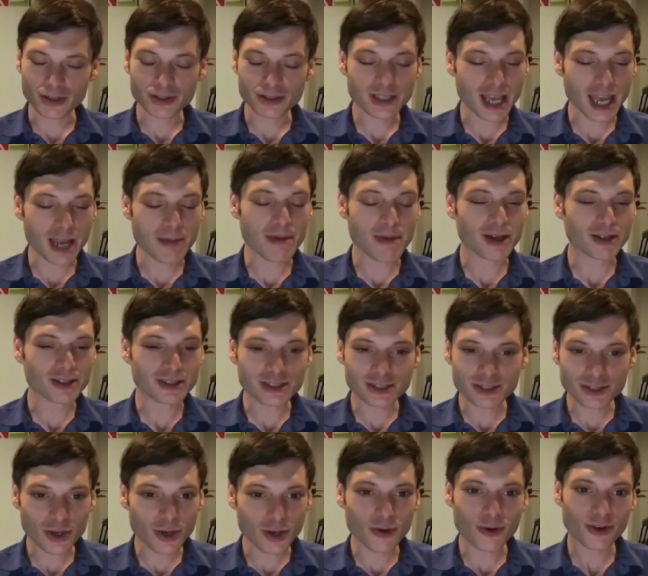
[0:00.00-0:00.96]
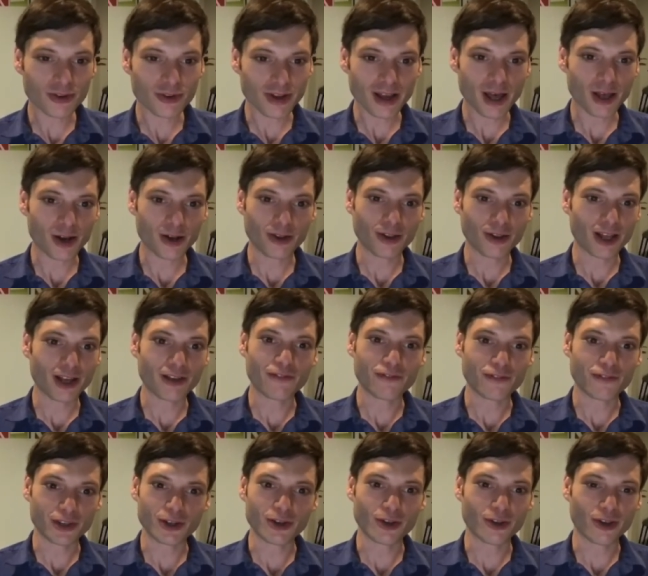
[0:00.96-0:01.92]
came out so out of left
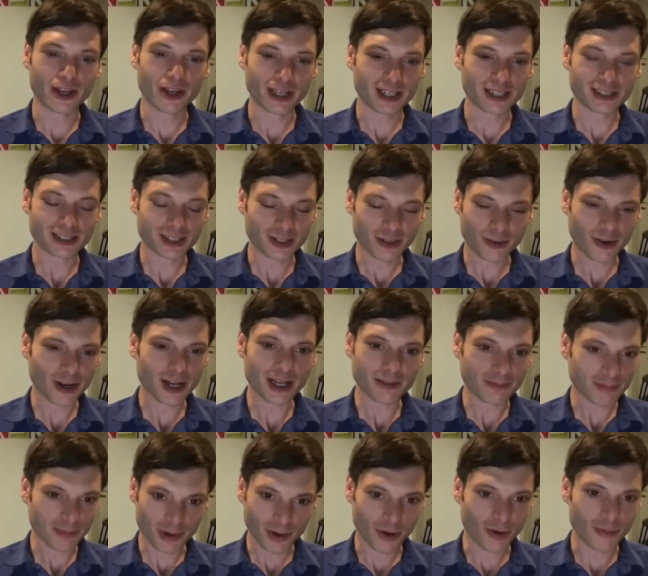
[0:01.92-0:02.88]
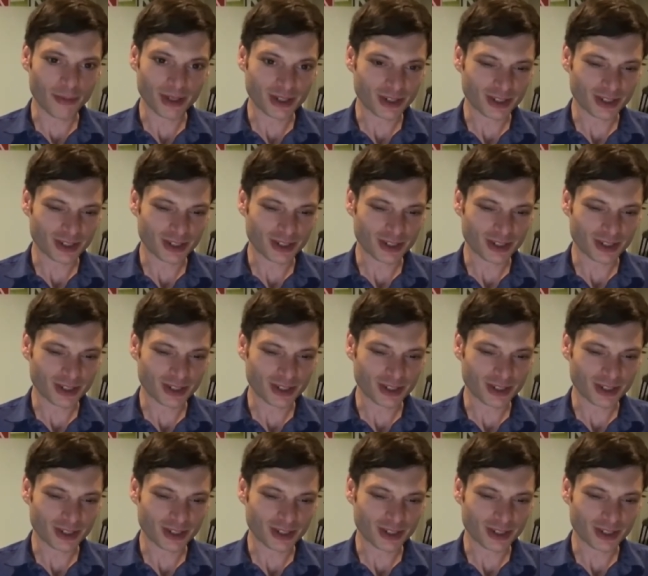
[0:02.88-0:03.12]
field. Like it's a great moment